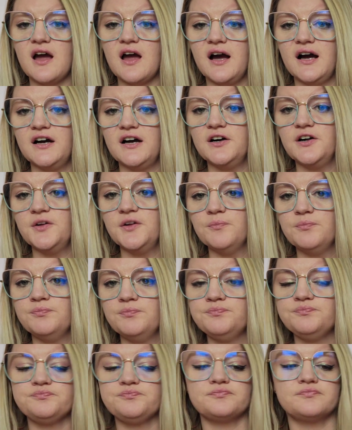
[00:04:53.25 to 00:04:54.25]

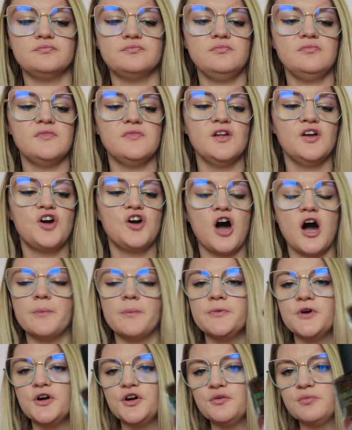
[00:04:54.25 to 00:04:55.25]
Um,
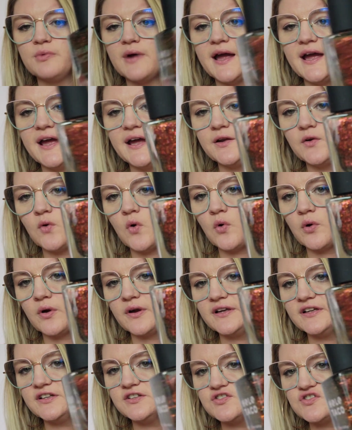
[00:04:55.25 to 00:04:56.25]
copper, red,
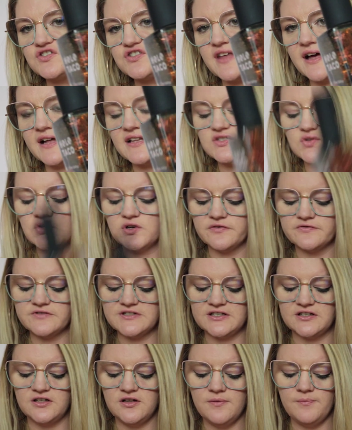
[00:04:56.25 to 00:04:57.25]
orange, that sort of
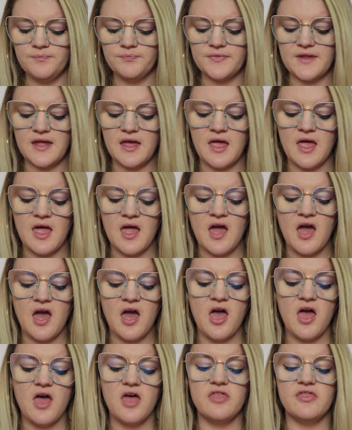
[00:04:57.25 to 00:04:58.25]
deal.
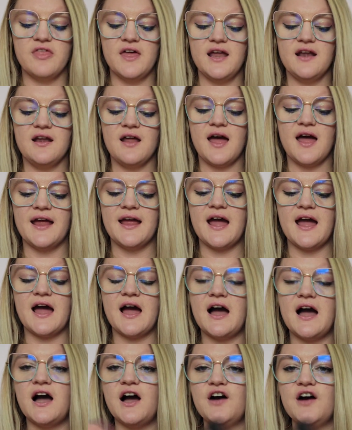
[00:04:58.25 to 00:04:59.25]
Then I
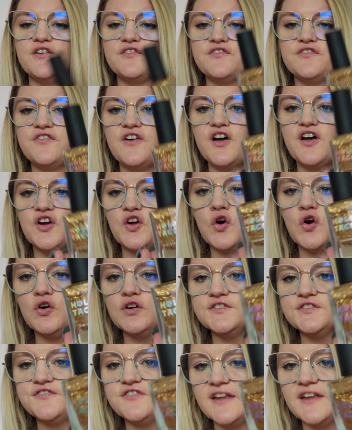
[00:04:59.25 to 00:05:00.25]
have
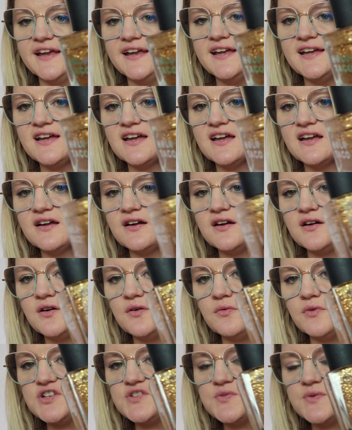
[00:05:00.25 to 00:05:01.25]
Gold Flake,
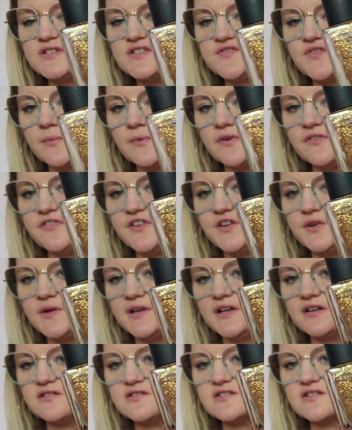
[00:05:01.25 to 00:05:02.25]
which was from a few
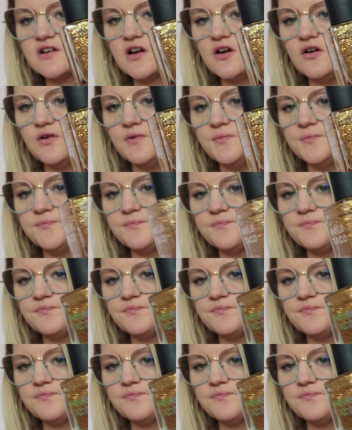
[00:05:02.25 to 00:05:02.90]
years ago.